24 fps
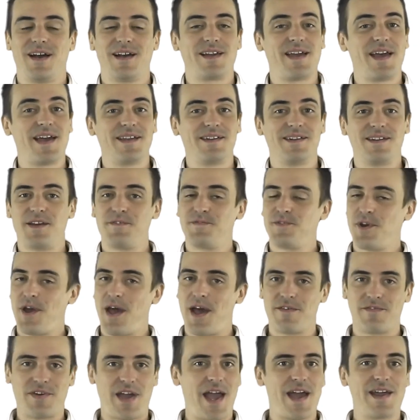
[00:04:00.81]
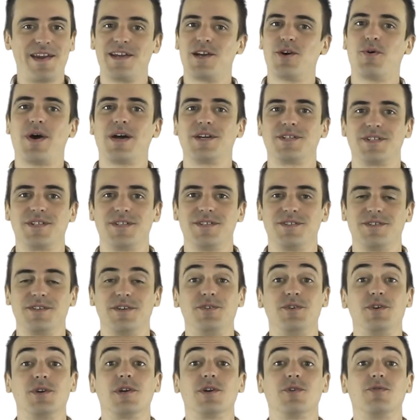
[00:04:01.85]
Again, if you have any questions,
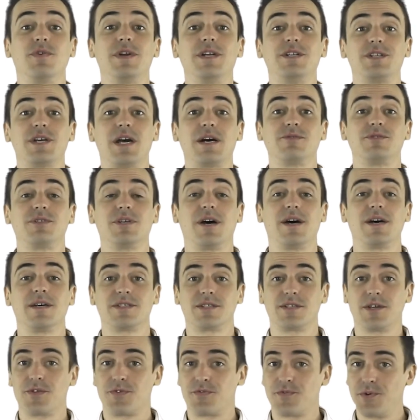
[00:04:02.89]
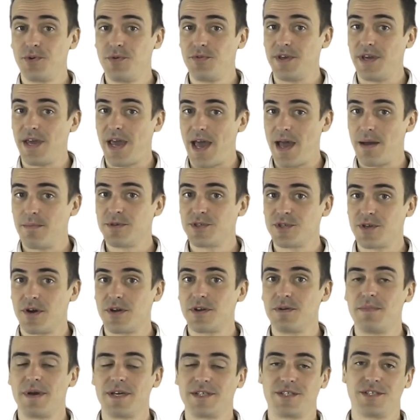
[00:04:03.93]
you can reach out to us through the
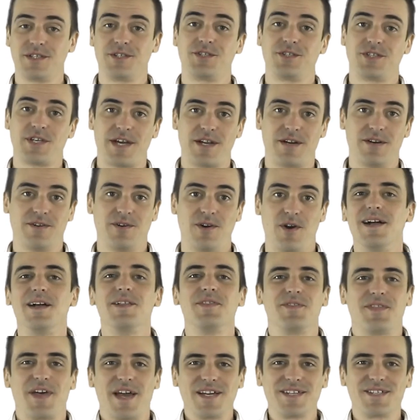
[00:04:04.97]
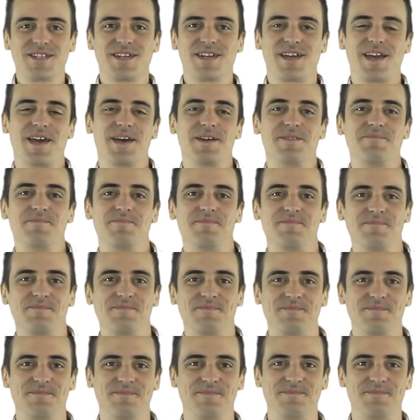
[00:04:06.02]
Amazon Message Center. Thanks again.